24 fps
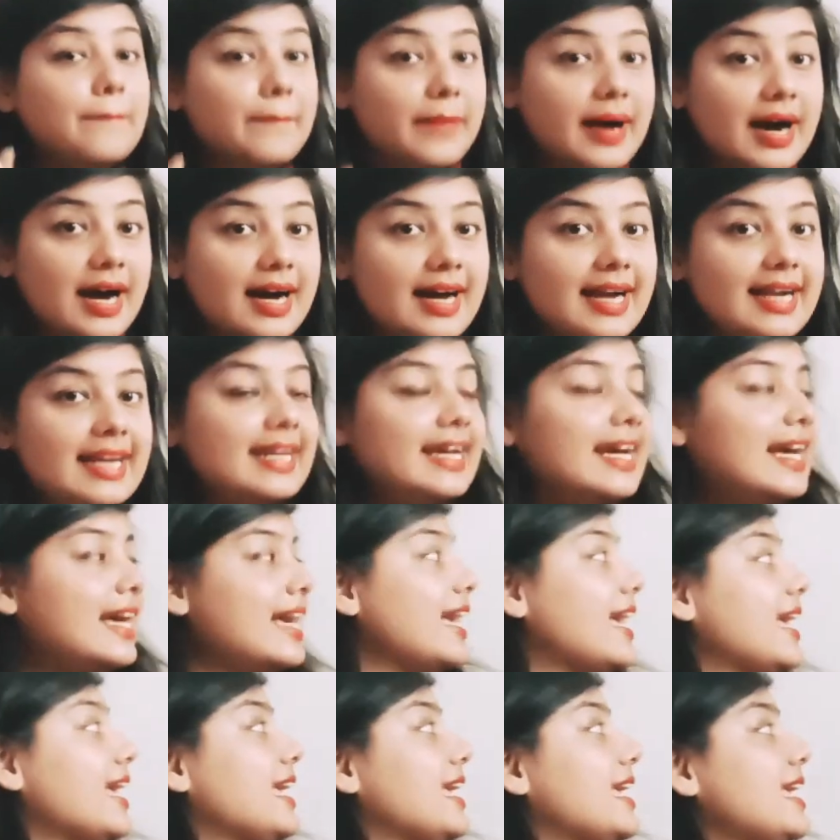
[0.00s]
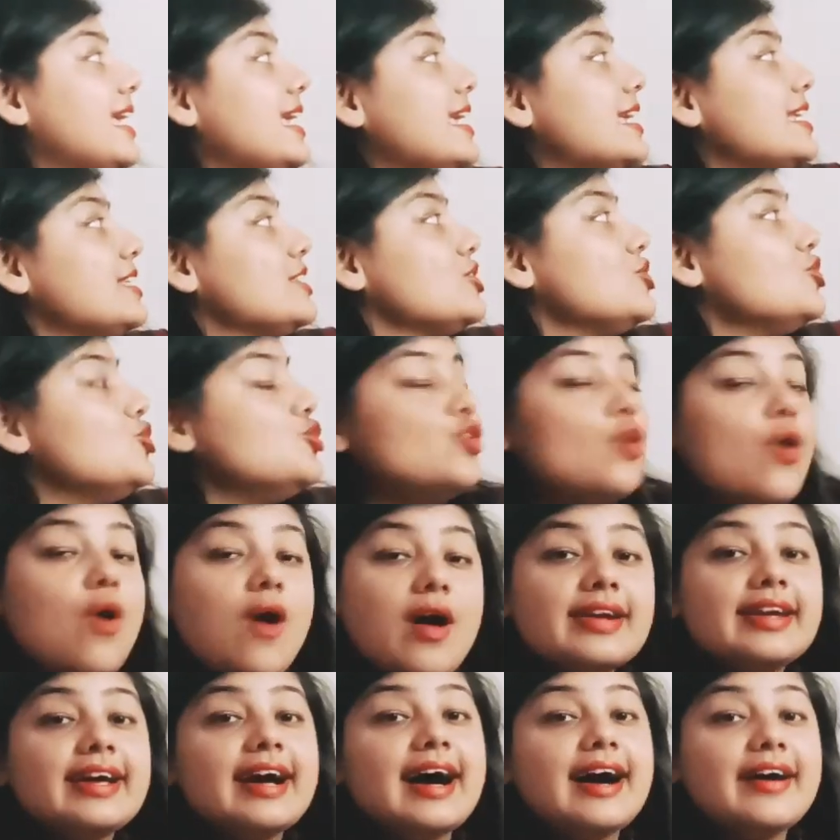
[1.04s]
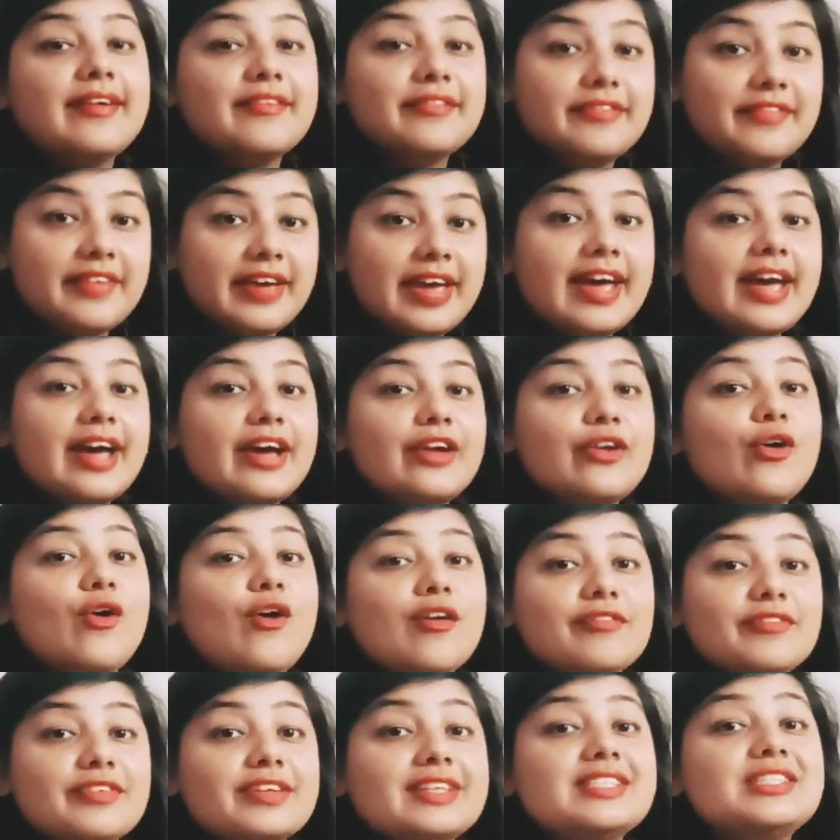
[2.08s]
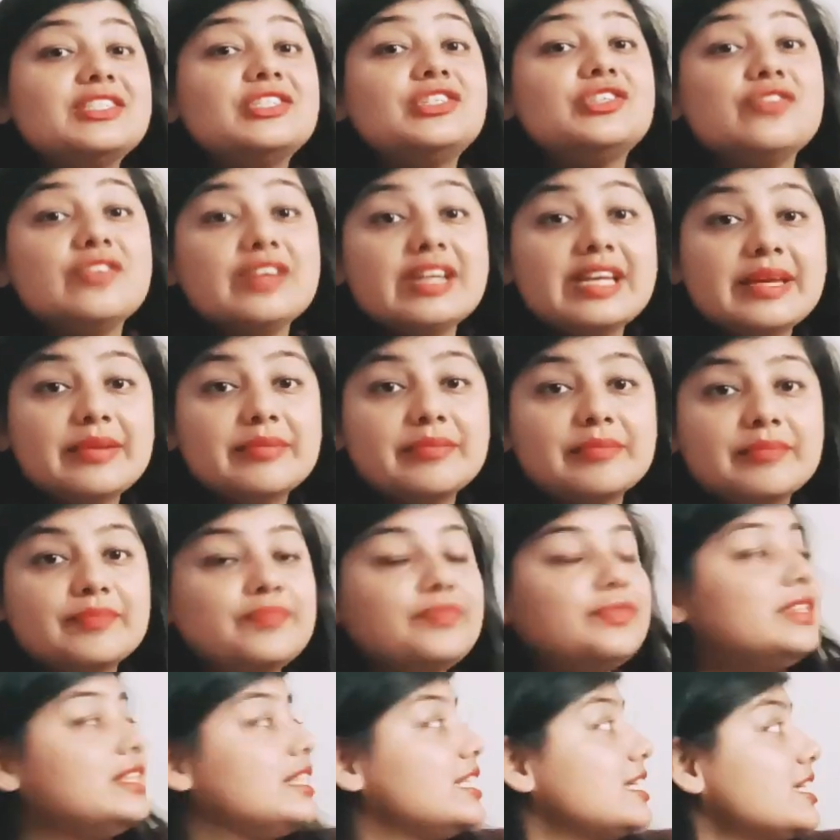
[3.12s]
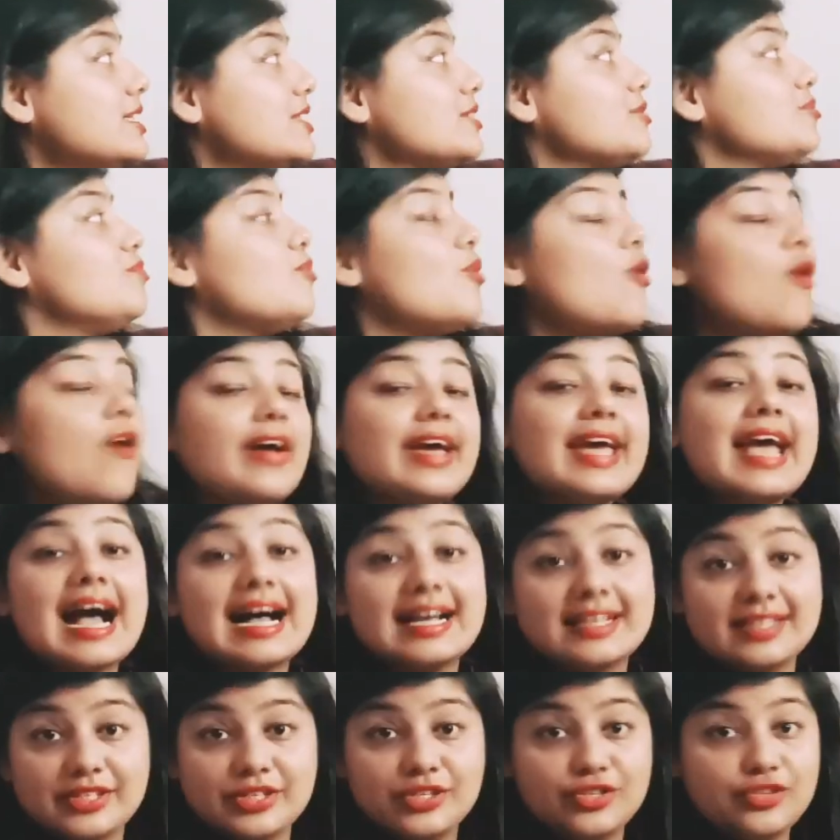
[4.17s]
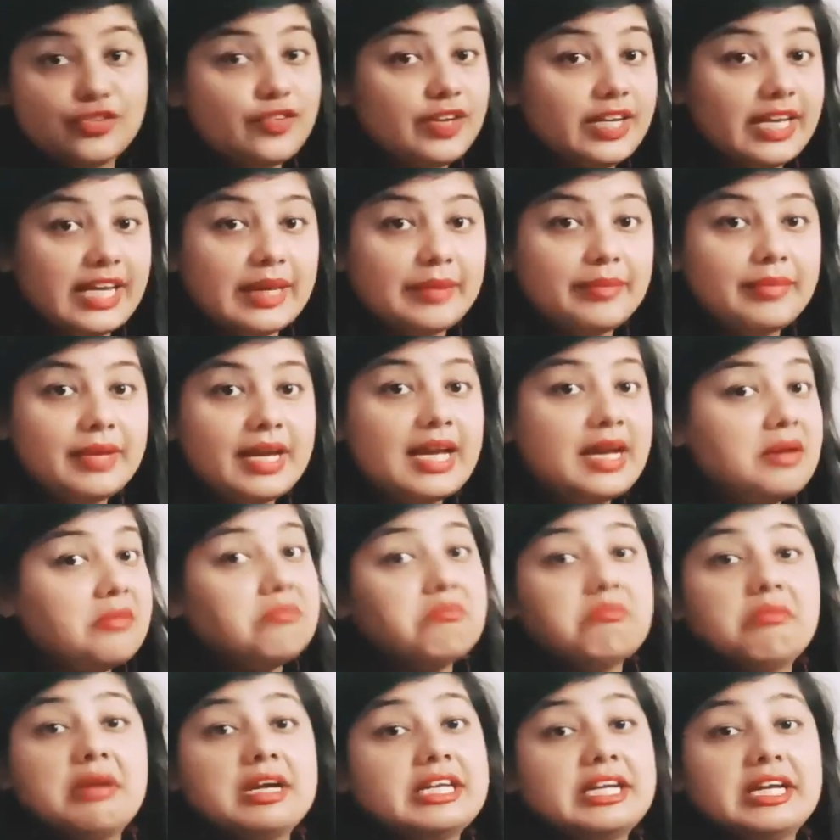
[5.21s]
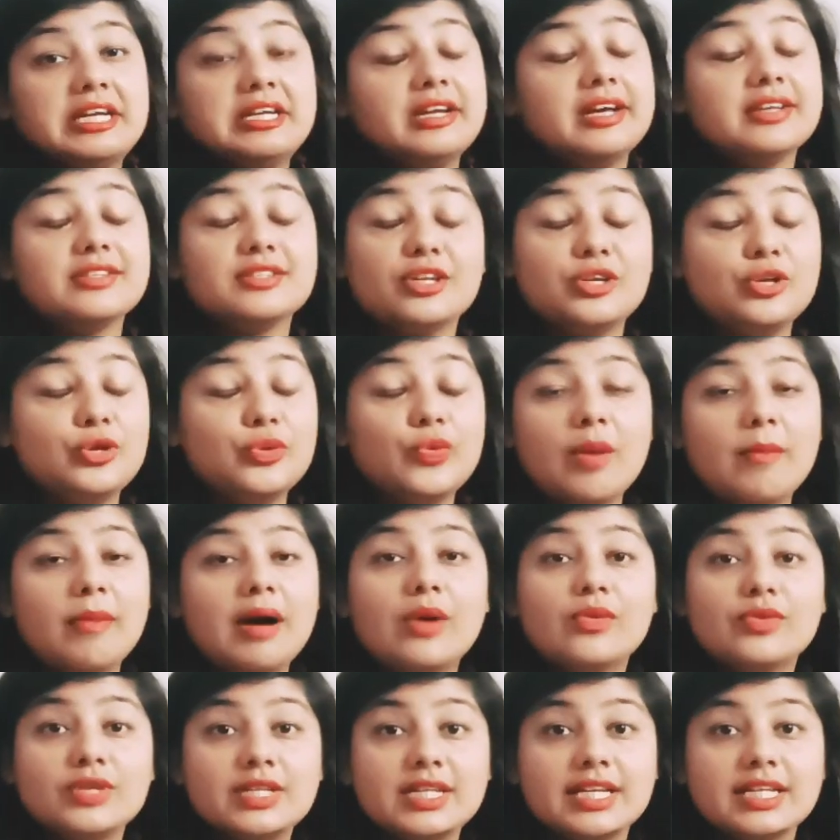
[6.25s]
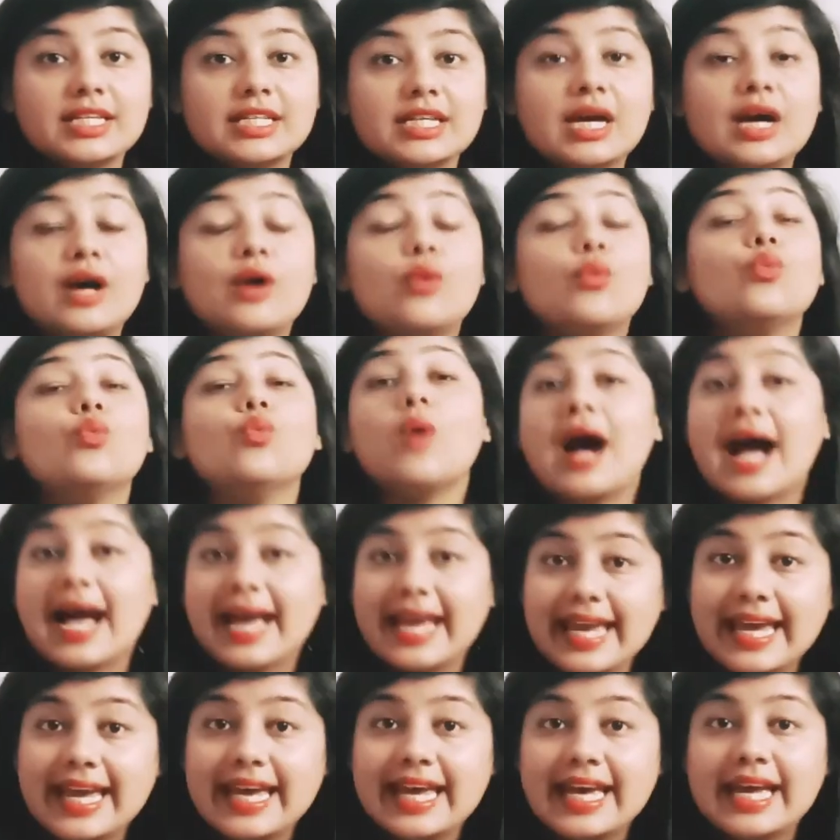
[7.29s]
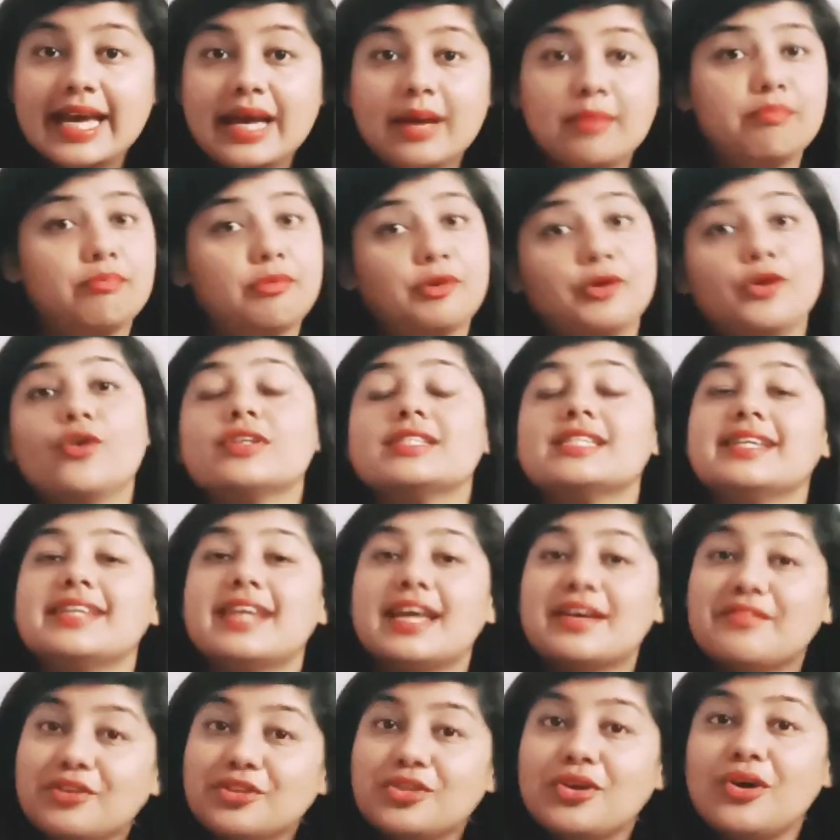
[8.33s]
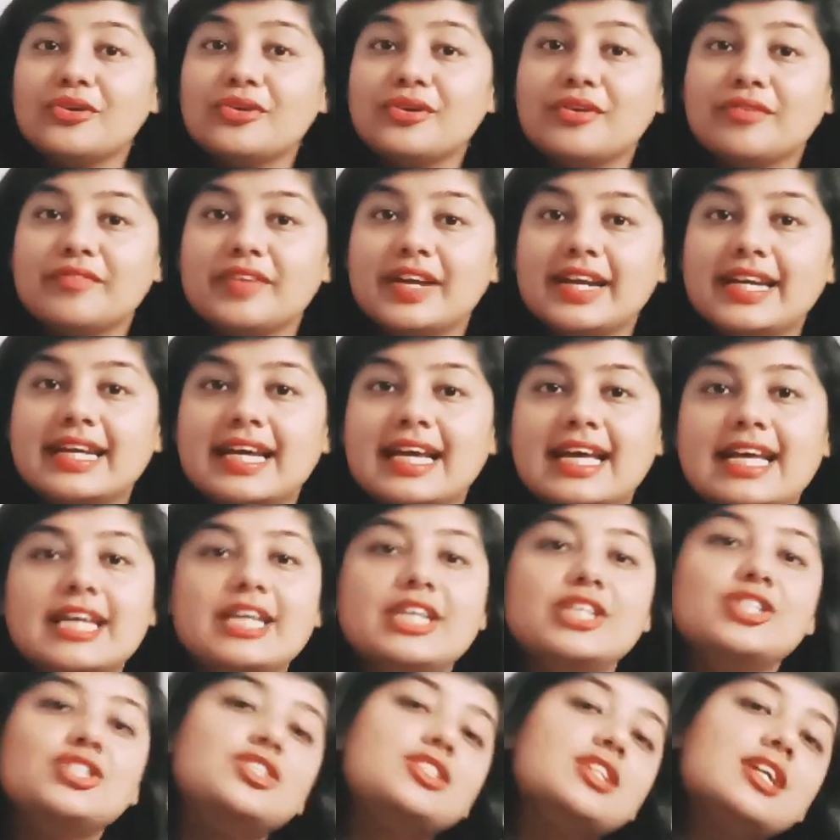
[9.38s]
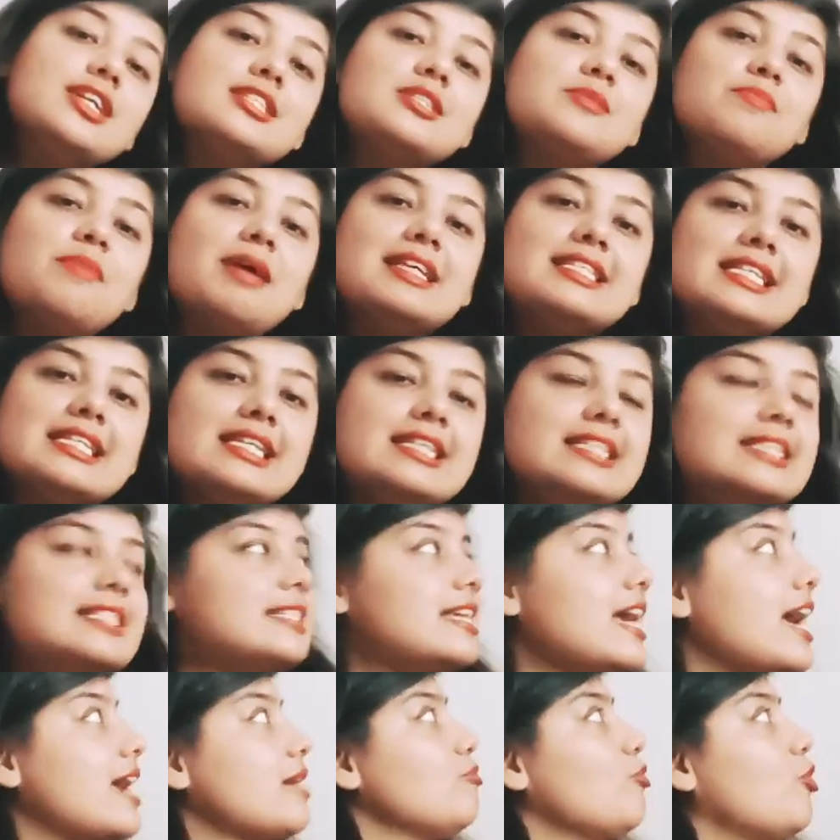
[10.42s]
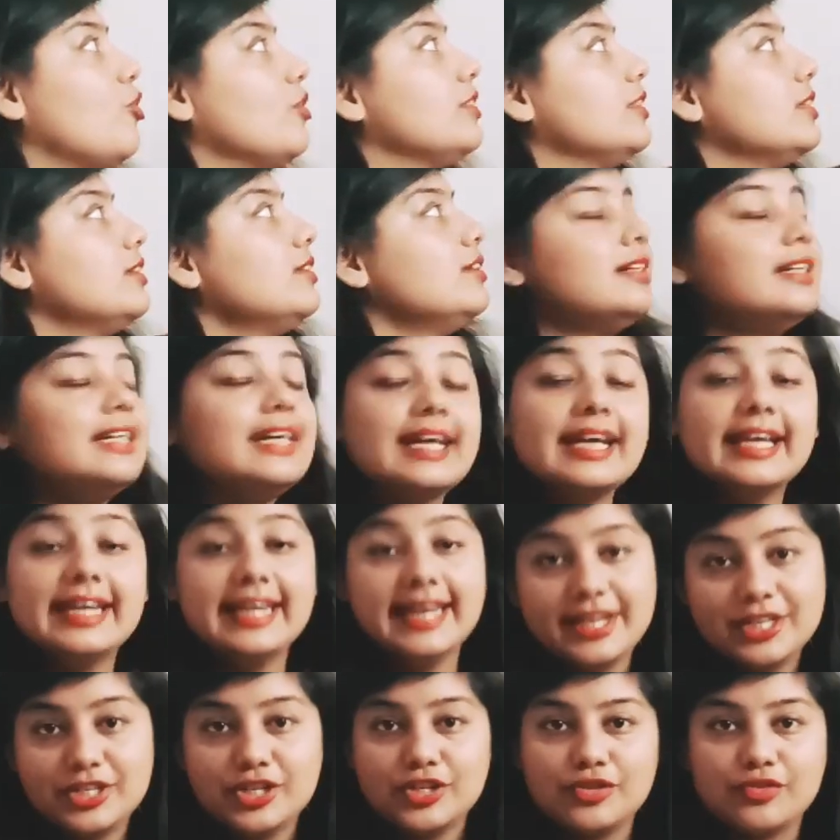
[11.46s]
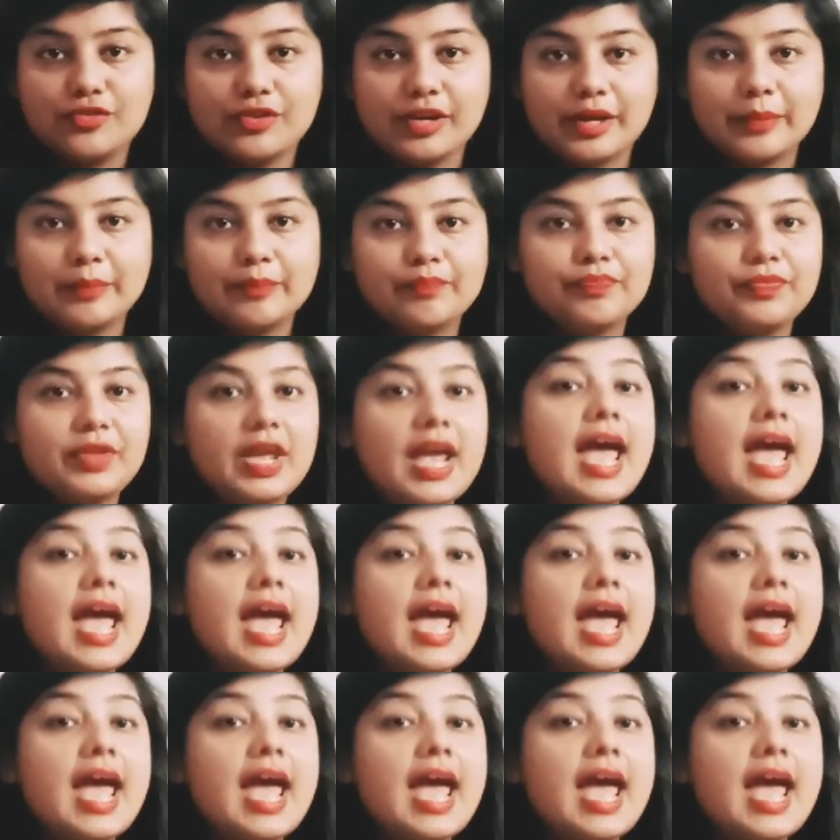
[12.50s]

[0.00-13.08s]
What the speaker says: But he is not aware of his dream. This boy has a dream but he doesn't know about it. Why? Because he never thought of it. He's just passing his time on the lychee tree.